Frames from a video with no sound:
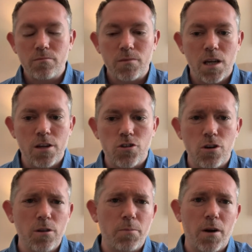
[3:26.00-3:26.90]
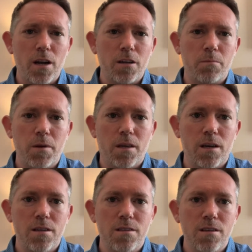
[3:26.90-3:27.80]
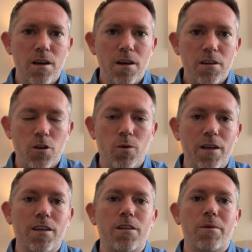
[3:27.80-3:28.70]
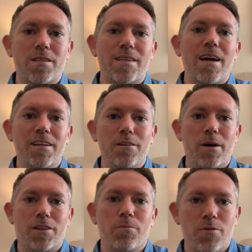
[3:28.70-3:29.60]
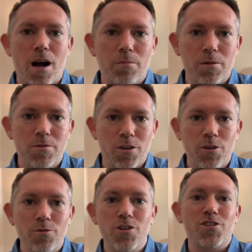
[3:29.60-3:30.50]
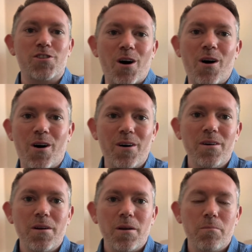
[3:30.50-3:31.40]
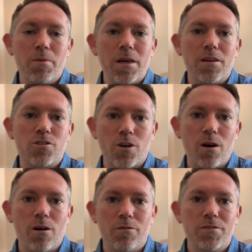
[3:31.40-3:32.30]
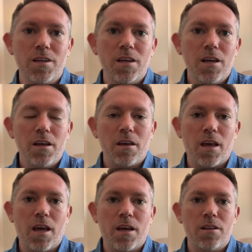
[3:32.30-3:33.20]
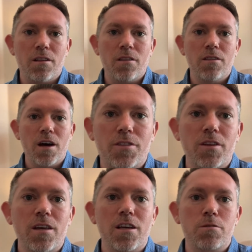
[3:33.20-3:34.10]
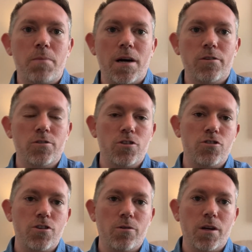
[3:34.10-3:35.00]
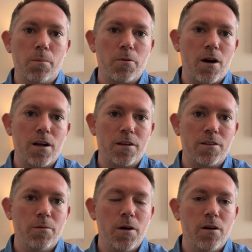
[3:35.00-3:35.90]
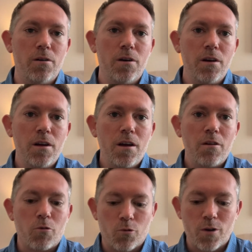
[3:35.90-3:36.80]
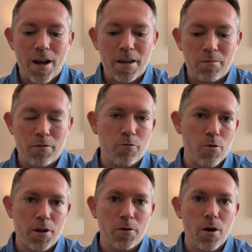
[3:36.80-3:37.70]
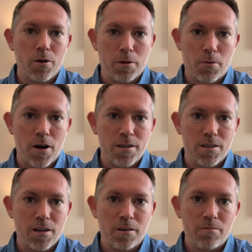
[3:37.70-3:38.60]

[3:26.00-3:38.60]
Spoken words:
is show the product because you want to get them excited about the problems that you just saw being solved. And nothing is better than showing a product demo right before you go into pricing.